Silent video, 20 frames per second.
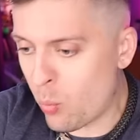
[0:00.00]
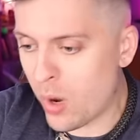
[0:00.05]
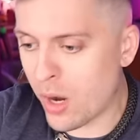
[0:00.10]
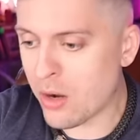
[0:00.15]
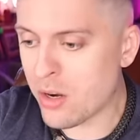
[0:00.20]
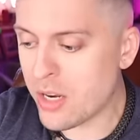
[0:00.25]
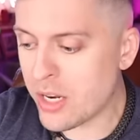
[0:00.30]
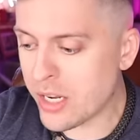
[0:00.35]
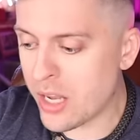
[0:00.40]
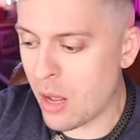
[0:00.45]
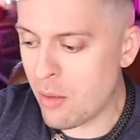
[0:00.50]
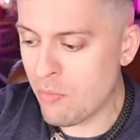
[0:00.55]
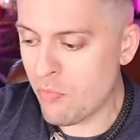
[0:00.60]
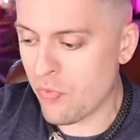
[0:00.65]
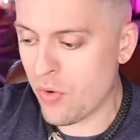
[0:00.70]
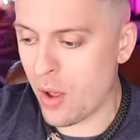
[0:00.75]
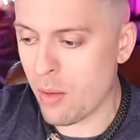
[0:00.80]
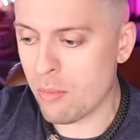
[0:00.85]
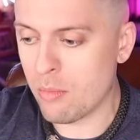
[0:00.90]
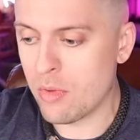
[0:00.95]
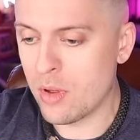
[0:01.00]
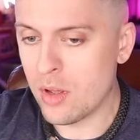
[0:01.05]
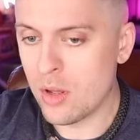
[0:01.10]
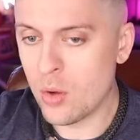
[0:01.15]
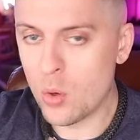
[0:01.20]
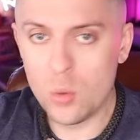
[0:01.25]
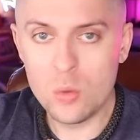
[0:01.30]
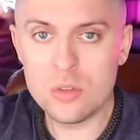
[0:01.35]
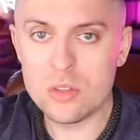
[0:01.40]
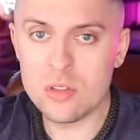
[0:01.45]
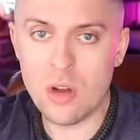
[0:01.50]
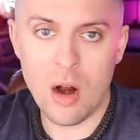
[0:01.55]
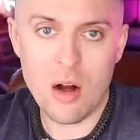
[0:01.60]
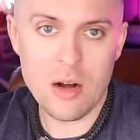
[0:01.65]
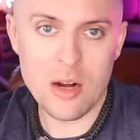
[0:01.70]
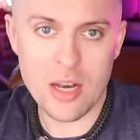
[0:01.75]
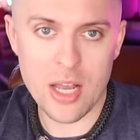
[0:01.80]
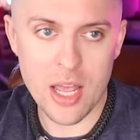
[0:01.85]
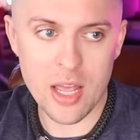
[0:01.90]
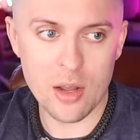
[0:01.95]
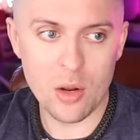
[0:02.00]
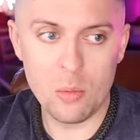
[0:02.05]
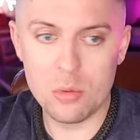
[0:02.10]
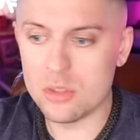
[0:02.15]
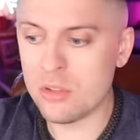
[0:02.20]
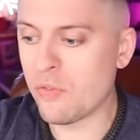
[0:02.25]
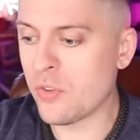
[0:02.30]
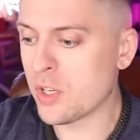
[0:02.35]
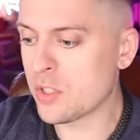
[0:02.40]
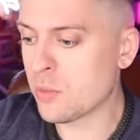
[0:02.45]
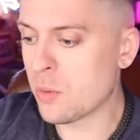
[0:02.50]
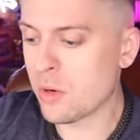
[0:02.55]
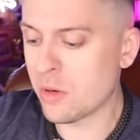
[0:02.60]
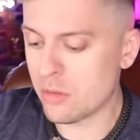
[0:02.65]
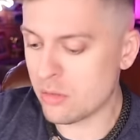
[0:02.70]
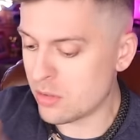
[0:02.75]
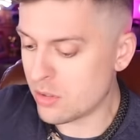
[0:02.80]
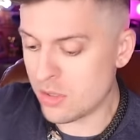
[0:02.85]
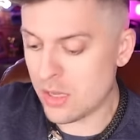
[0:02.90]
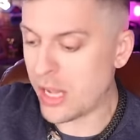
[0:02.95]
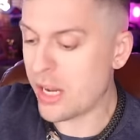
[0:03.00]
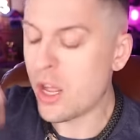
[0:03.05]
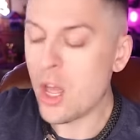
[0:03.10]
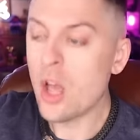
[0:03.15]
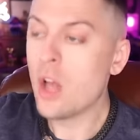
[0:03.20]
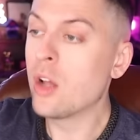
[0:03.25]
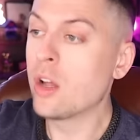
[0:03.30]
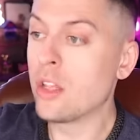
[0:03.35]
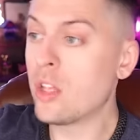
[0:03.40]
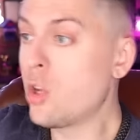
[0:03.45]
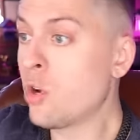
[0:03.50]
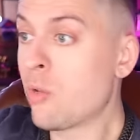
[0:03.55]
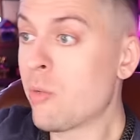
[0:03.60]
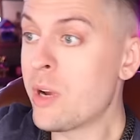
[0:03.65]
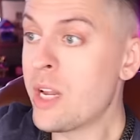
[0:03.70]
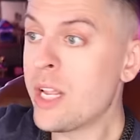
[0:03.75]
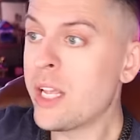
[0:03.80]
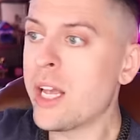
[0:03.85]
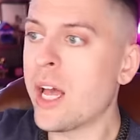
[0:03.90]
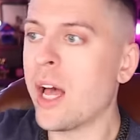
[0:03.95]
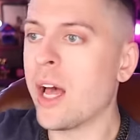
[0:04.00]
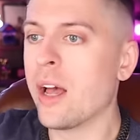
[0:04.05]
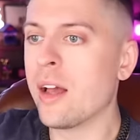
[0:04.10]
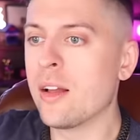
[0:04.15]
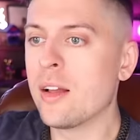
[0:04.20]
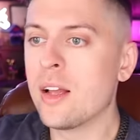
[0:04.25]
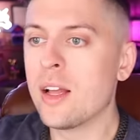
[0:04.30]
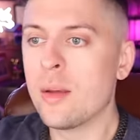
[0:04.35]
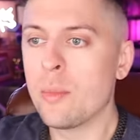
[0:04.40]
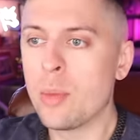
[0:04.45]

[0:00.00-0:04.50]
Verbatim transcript: Where did it come from? Who started it? Who was the first word? Like Eureka.